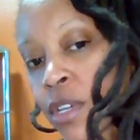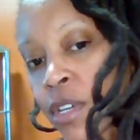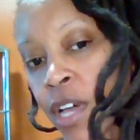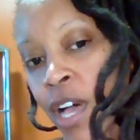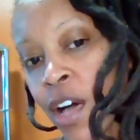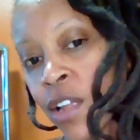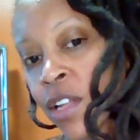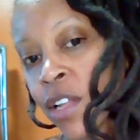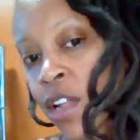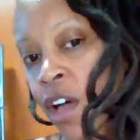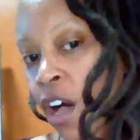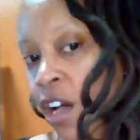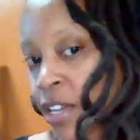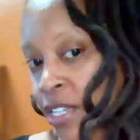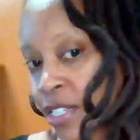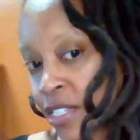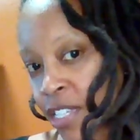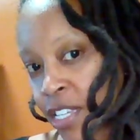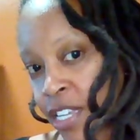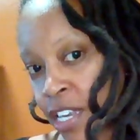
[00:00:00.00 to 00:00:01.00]
How long
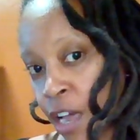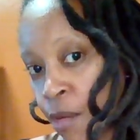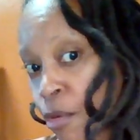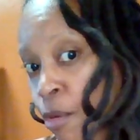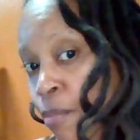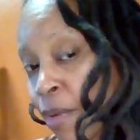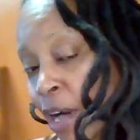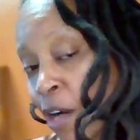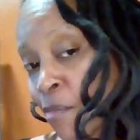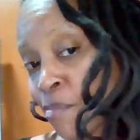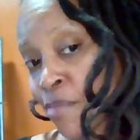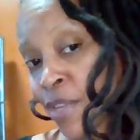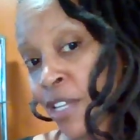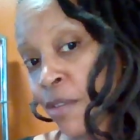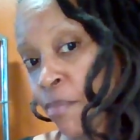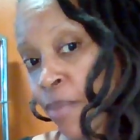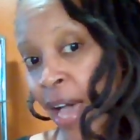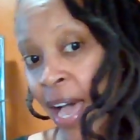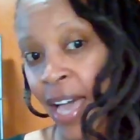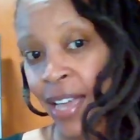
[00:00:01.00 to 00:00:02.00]
is it? I'm about
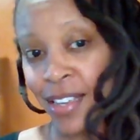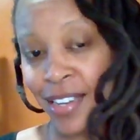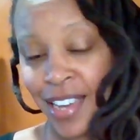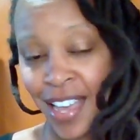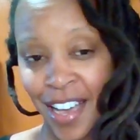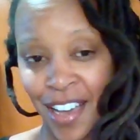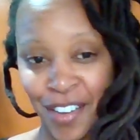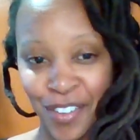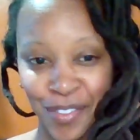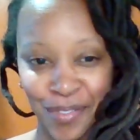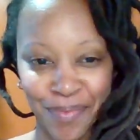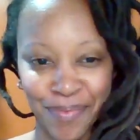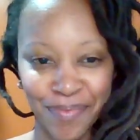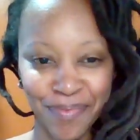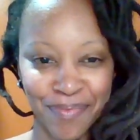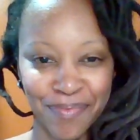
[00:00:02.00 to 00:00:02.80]
mid back now.